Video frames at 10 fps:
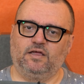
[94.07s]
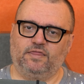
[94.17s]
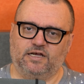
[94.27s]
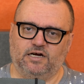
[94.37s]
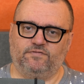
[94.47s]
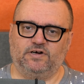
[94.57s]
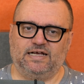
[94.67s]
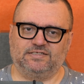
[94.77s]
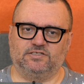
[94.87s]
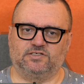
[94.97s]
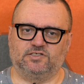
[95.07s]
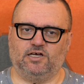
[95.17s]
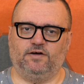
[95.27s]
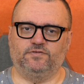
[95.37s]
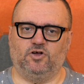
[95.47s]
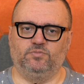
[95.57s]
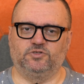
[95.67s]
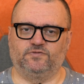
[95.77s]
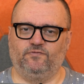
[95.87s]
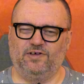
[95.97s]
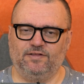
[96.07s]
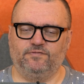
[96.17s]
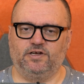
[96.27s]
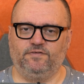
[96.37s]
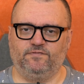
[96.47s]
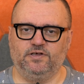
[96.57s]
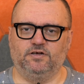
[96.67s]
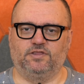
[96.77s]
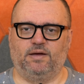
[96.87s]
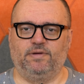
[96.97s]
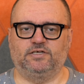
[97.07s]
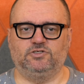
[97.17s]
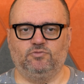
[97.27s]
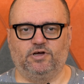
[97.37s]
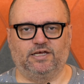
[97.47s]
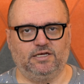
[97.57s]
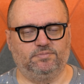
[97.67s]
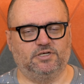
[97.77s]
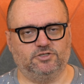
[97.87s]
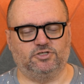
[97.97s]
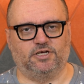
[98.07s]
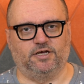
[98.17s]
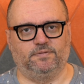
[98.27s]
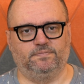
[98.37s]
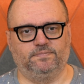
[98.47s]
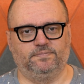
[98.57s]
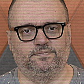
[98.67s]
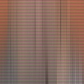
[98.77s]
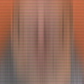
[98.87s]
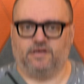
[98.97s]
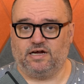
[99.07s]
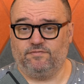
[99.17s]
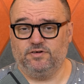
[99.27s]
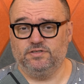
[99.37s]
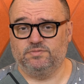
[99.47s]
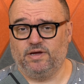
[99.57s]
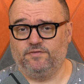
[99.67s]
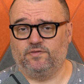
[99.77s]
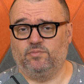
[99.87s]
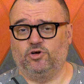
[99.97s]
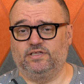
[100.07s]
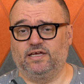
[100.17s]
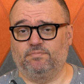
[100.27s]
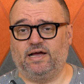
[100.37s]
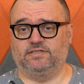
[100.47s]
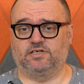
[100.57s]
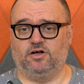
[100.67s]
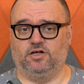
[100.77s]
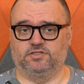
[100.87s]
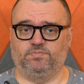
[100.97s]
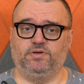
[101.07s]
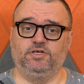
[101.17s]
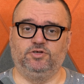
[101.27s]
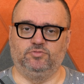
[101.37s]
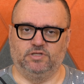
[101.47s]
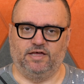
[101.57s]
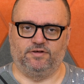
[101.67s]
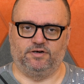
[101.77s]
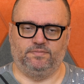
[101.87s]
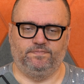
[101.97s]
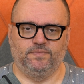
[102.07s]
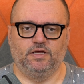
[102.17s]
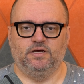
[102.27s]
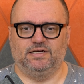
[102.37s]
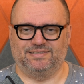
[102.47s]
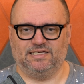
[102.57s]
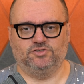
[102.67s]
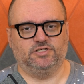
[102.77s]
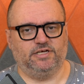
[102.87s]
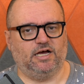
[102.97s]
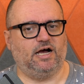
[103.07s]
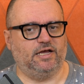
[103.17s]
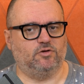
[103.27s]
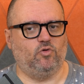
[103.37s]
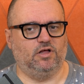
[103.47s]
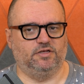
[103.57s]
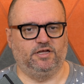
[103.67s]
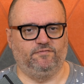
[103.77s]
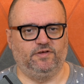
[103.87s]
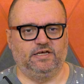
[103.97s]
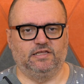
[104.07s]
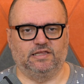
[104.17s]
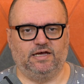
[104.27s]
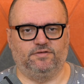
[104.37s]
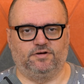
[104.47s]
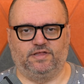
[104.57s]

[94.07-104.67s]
The cover has this soft, almost velvety feel that makes you want to keep touching it. The cover is made from what Dingbats calls PU leather, essentially a high-quality vegan leather